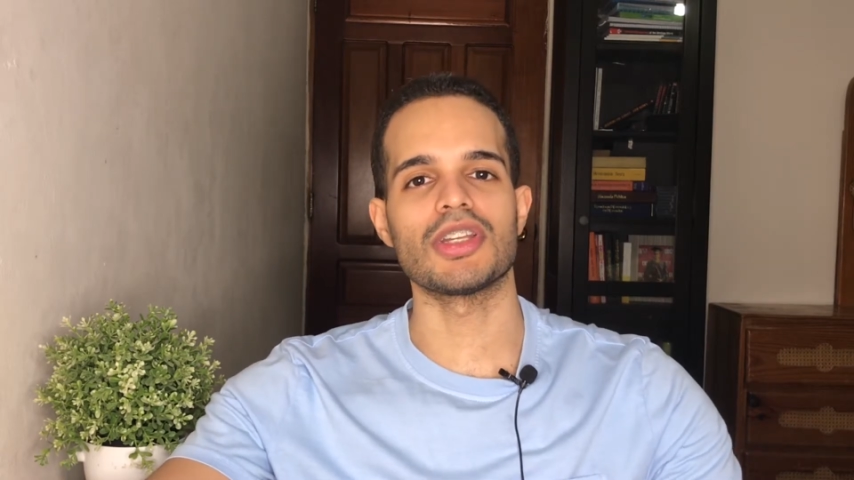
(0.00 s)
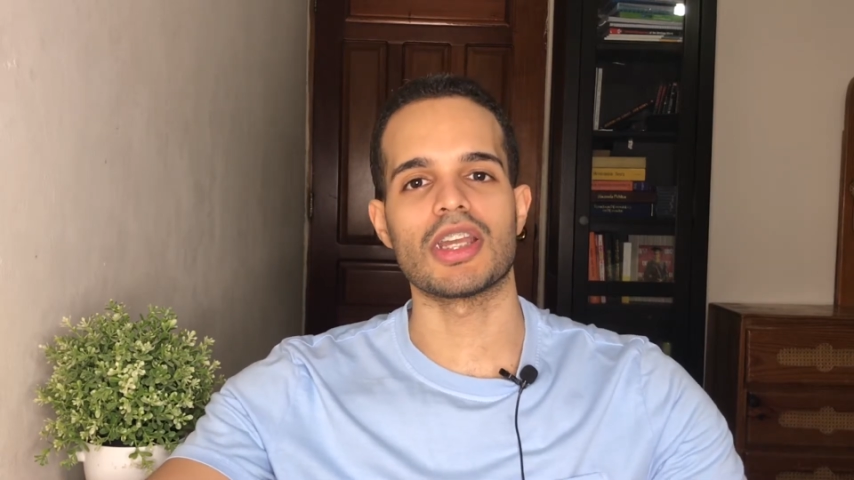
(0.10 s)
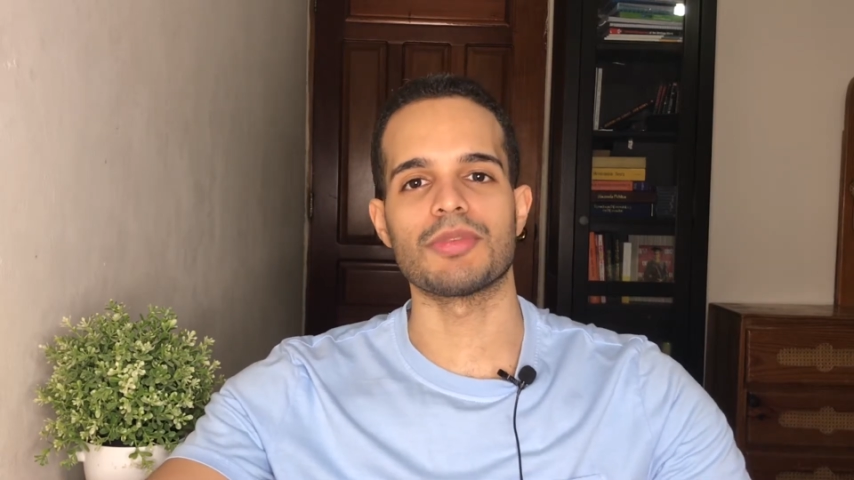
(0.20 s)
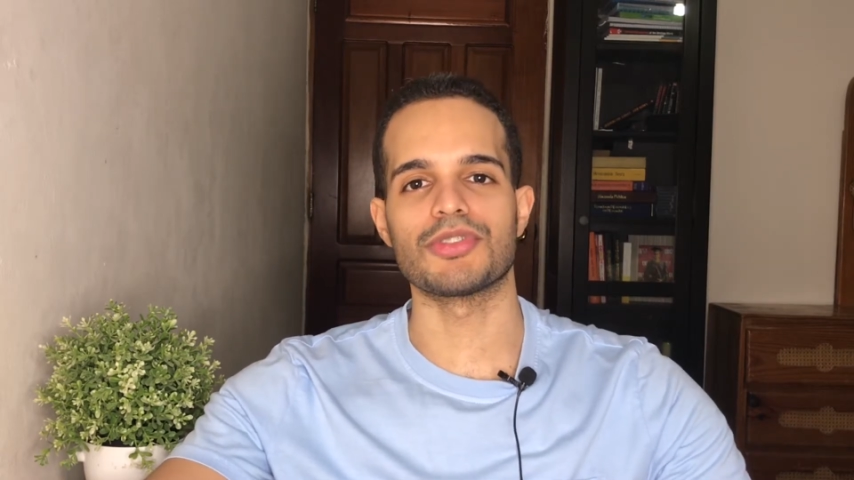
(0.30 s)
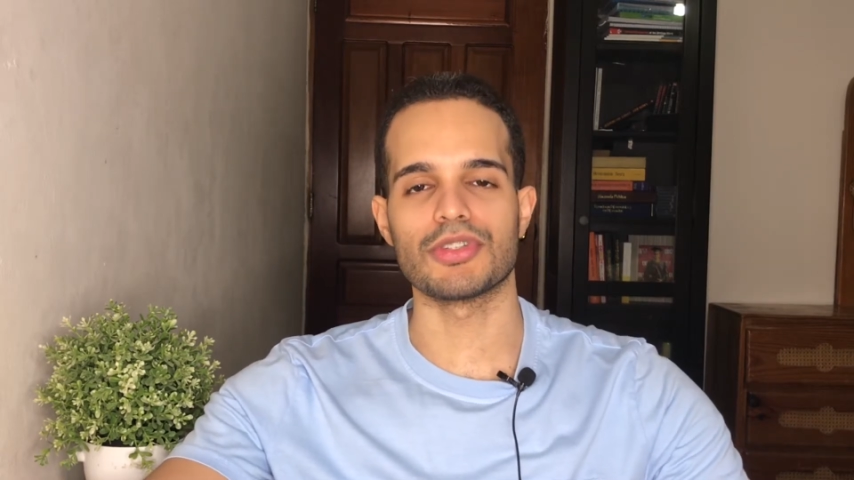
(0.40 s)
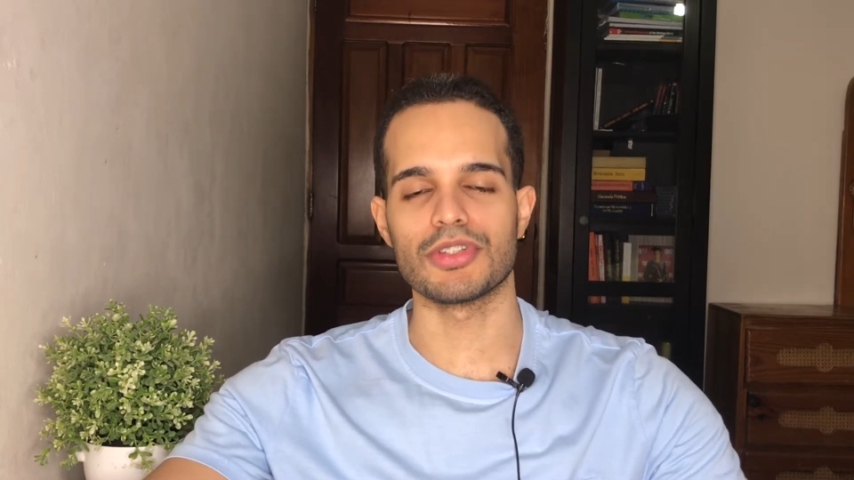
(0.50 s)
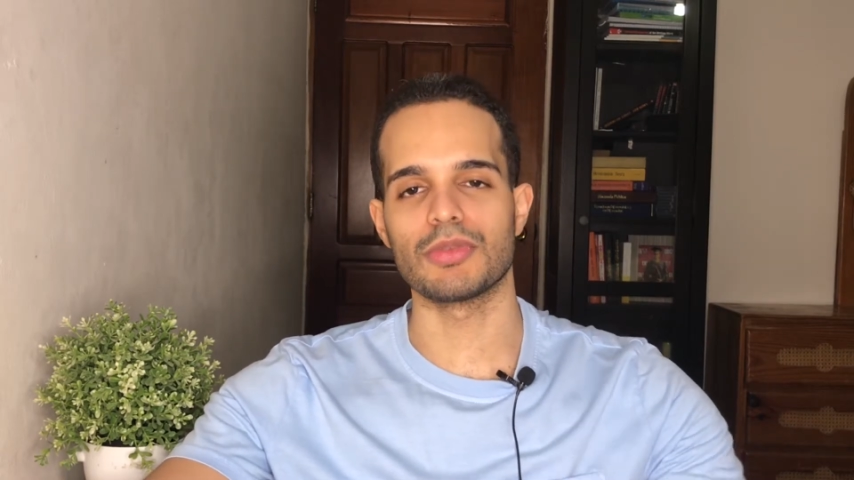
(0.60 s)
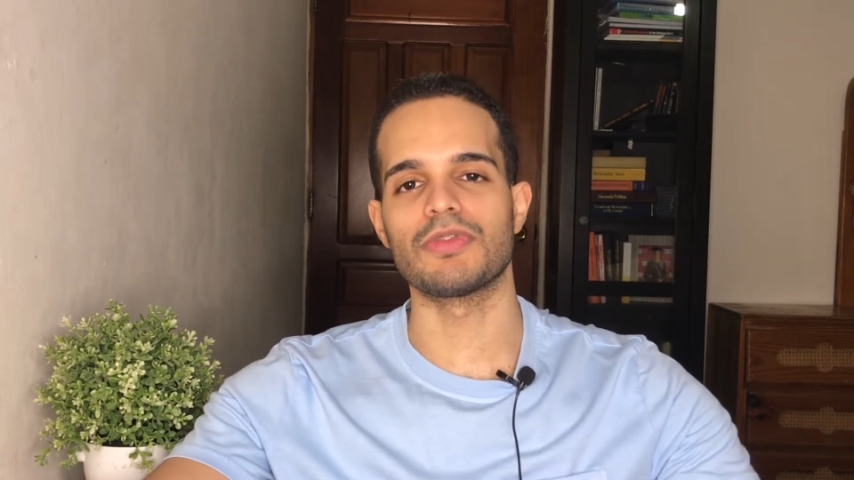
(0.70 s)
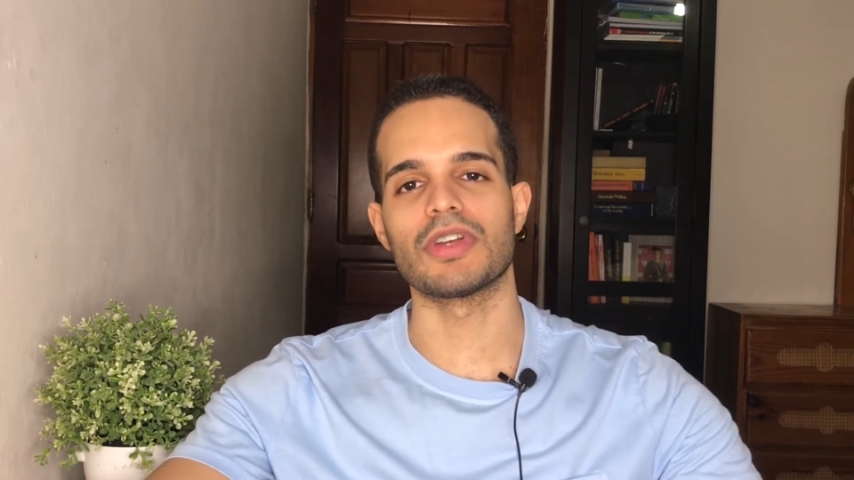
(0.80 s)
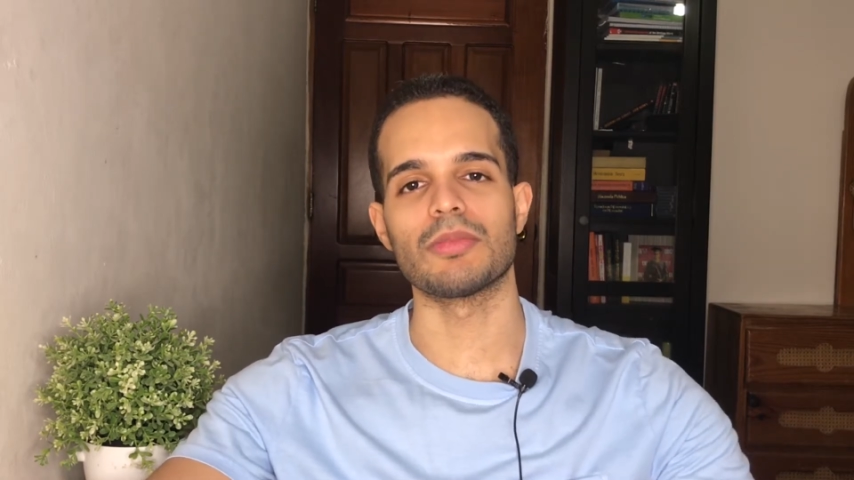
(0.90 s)
I'm sure you will
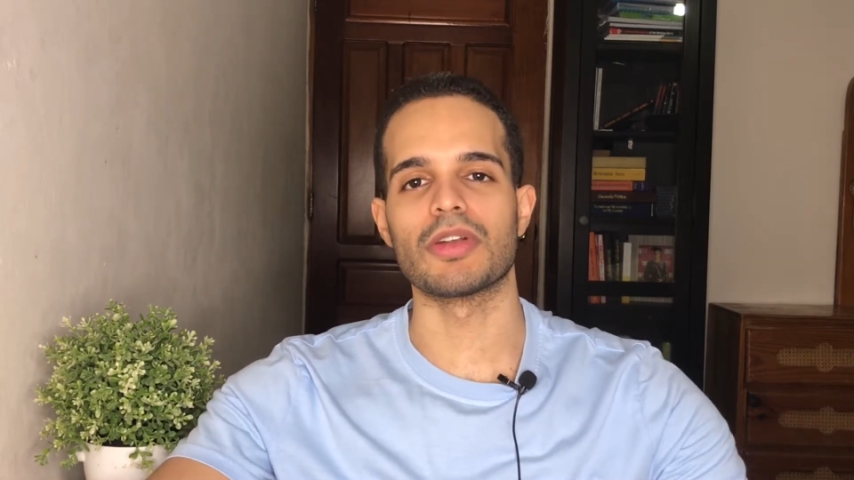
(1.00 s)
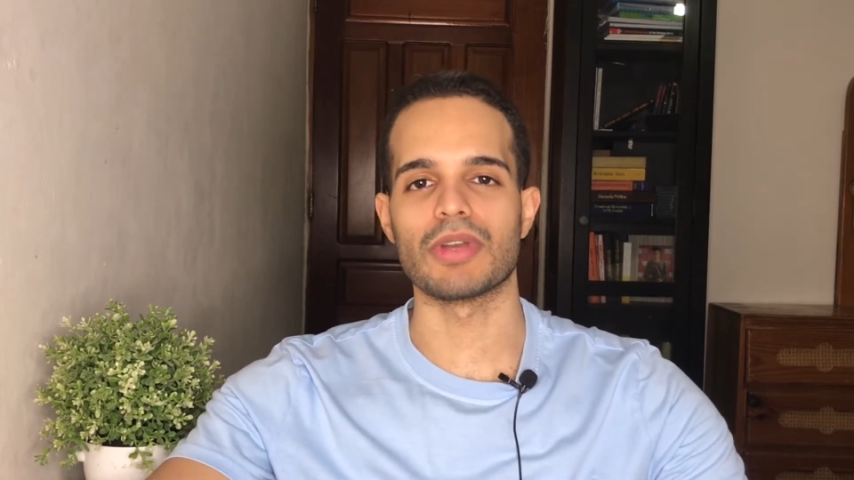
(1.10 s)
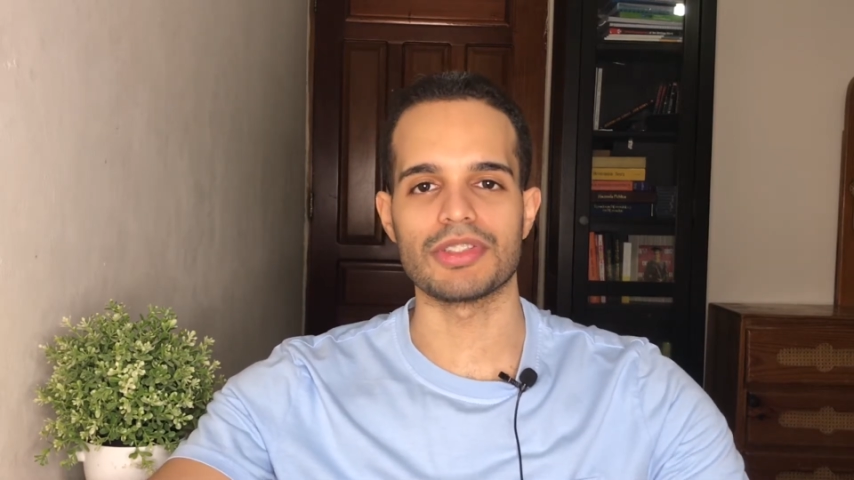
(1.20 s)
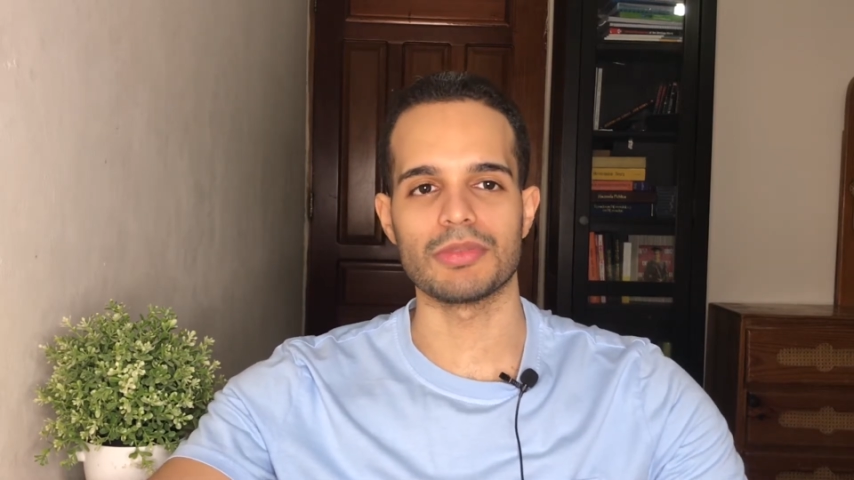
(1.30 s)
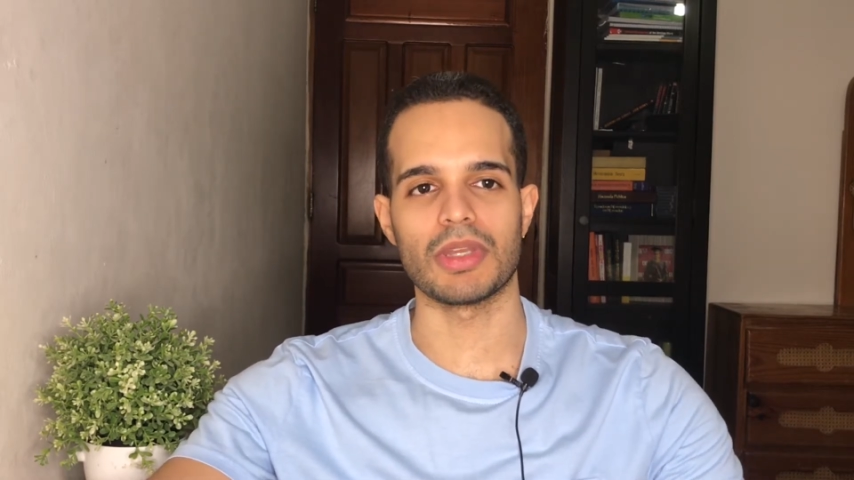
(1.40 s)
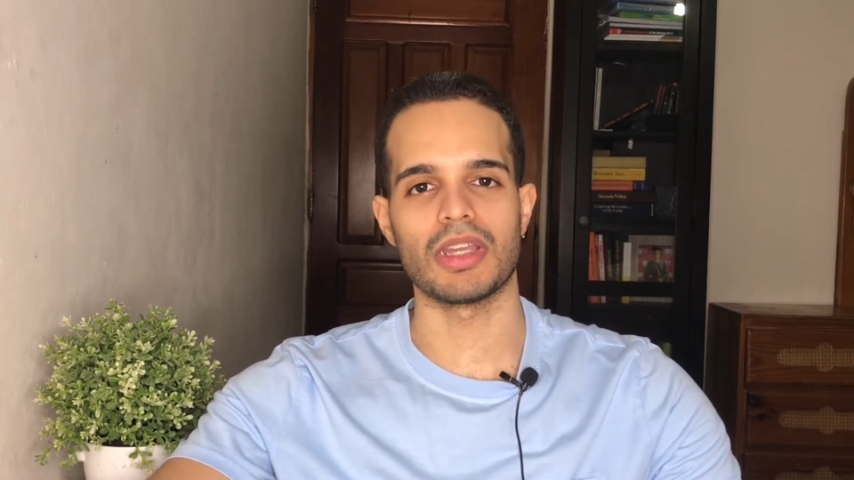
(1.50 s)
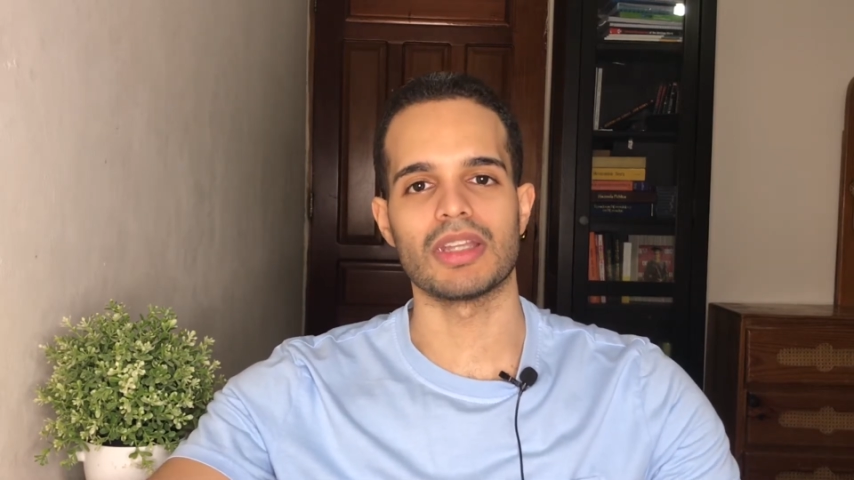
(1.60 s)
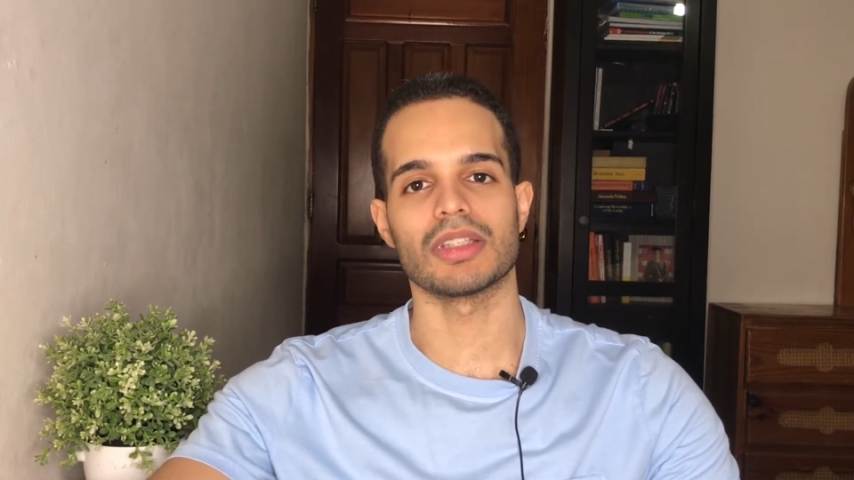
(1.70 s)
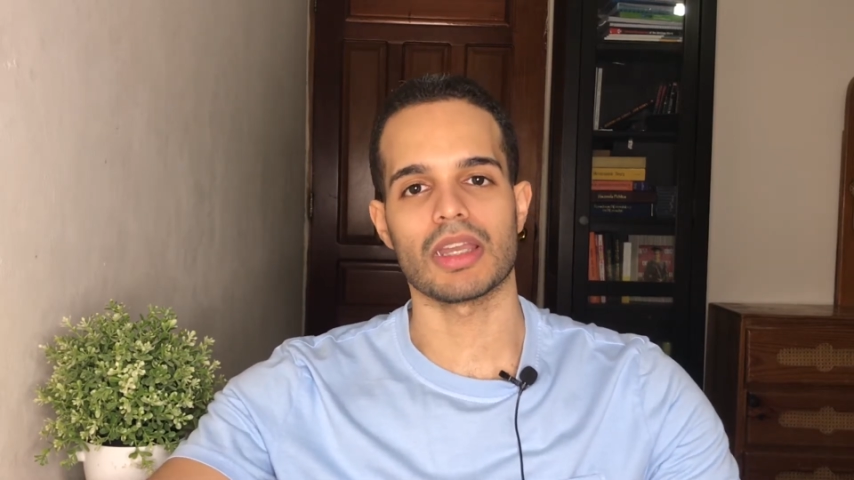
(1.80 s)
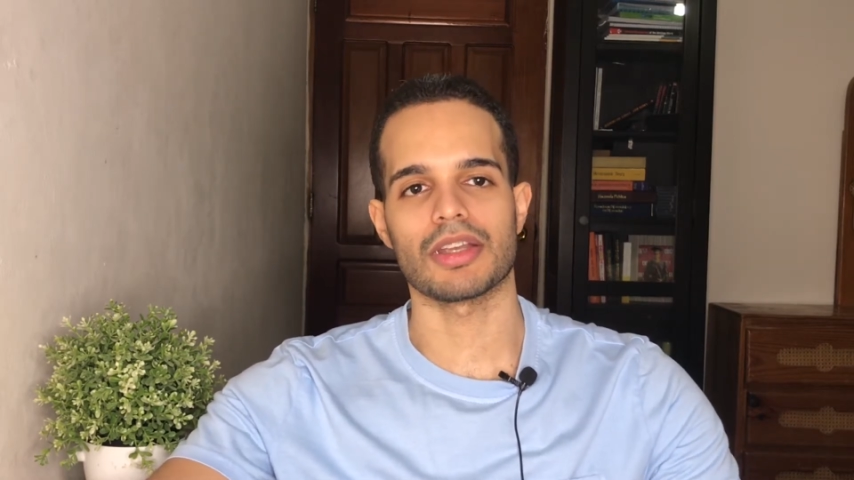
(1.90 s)
find my resume
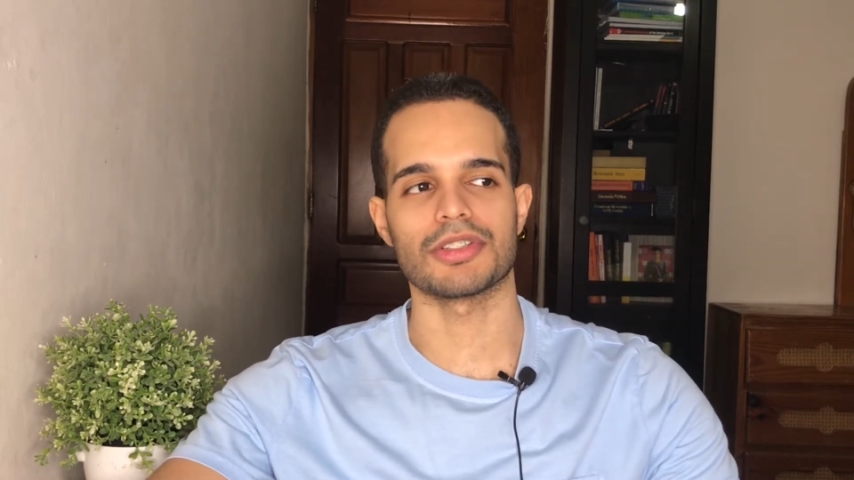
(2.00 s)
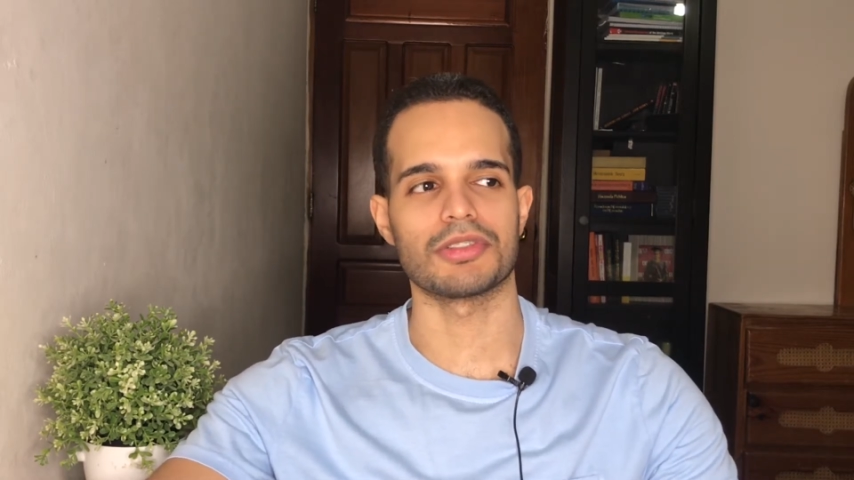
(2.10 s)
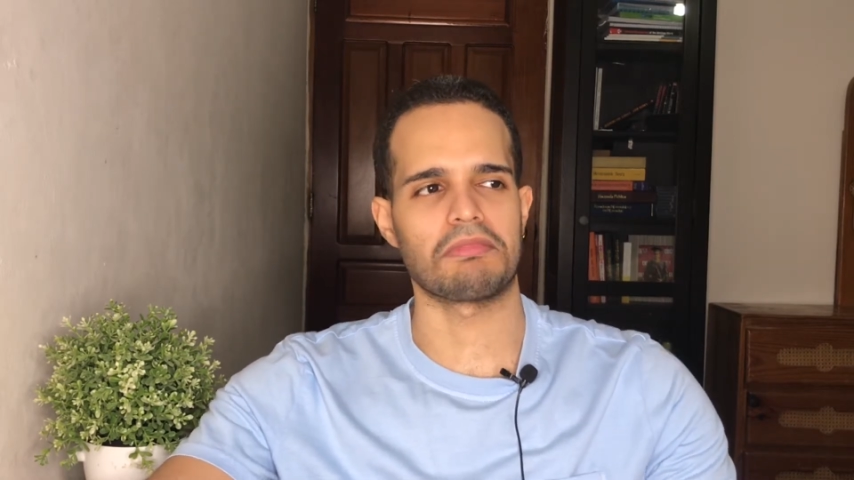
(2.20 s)
attached.